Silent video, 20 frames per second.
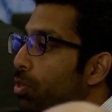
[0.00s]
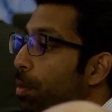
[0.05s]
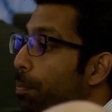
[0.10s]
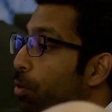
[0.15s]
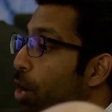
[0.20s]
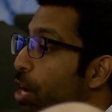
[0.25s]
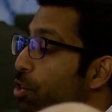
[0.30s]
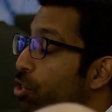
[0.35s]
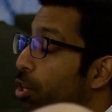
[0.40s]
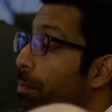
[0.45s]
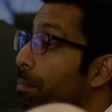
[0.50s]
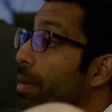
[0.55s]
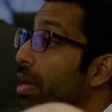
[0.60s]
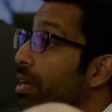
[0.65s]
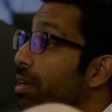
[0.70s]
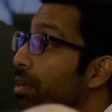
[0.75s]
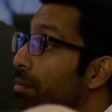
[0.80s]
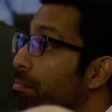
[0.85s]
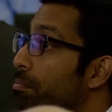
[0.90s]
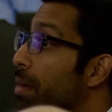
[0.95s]
the project
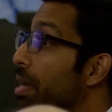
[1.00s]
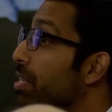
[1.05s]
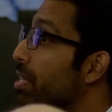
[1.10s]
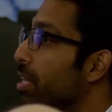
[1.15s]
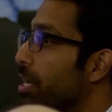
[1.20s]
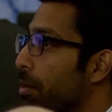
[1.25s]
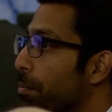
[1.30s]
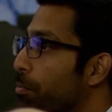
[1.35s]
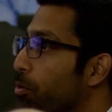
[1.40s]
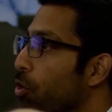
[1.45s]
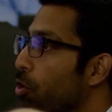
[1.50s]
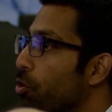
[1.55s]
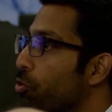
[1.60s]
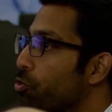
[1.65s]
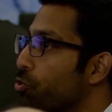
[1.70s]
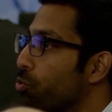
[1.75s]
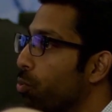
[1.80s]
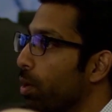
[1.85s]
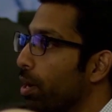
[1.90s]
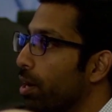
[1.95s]
may, may take an
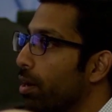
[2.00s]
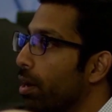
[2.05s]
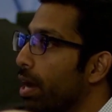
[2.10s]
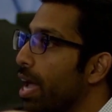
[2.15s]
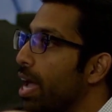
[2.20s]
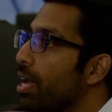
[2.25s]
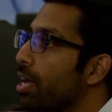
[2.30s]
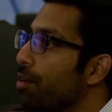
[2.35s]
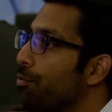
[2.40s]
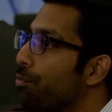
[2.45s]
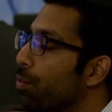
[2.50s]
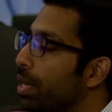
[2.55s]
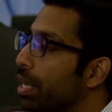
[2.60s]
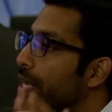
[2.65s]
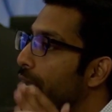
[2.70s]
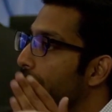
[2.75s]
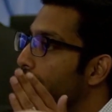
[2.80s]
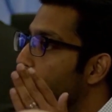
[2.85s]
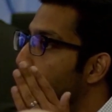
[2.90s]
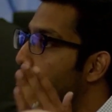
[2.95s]
approach where, hey, if
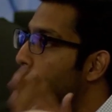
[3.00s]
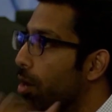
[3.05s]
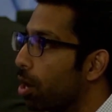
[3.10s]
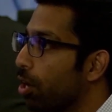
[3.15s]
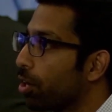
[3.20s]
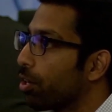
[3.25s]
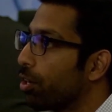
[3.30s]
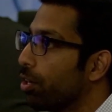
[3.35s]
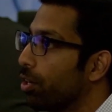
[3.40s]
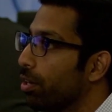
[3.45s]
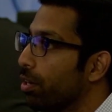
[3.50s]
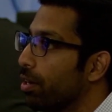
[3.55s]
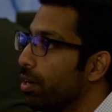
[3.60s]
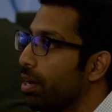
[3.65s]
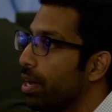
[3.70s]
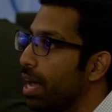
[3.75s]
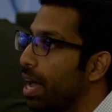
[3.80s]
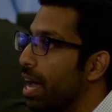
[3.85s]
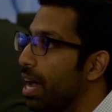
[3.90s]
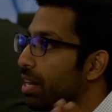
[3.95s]
we hit a
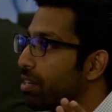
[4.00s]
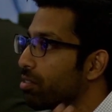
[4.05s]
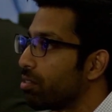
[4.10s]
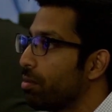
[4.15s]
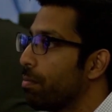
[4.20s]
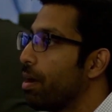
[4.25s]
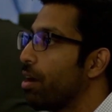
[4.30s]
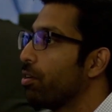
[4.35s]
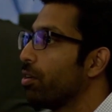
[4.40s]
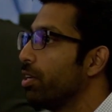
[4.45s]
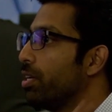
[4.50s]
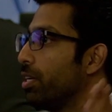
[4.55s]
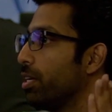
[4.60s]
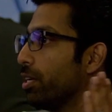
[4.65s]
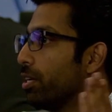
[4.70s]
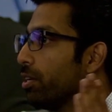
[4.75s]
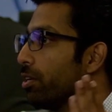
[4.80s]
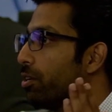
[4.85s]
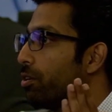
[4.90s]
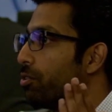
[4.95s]
marker X amount of
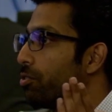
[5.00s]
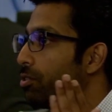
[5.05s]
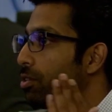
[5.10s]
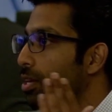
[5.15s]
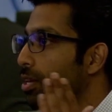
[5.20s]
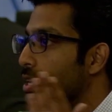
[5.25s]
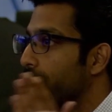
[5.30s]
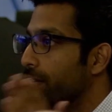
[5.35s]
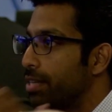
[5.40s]
years